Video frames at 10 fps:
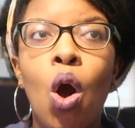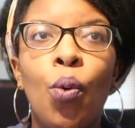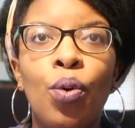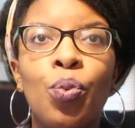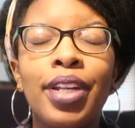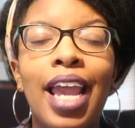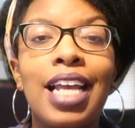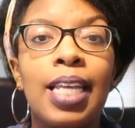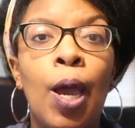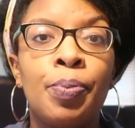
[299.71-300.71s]
what really
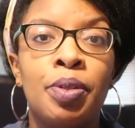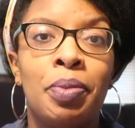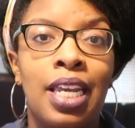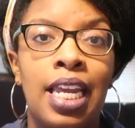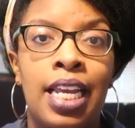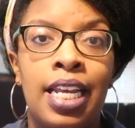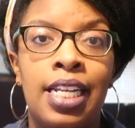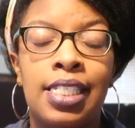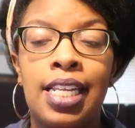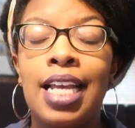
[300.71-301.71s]
has helped me
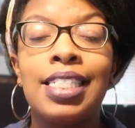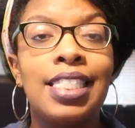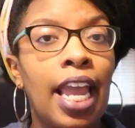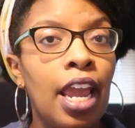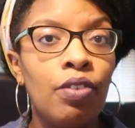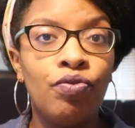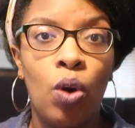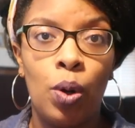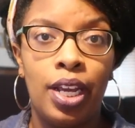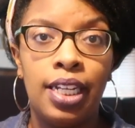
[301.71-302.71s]
is staying
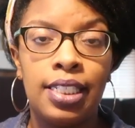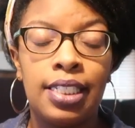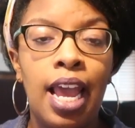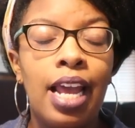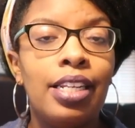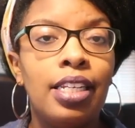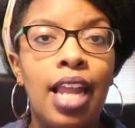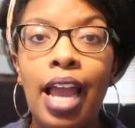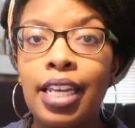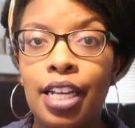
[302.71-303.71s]
focused,
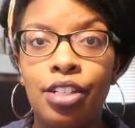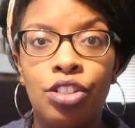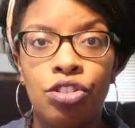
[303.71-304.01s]
not getting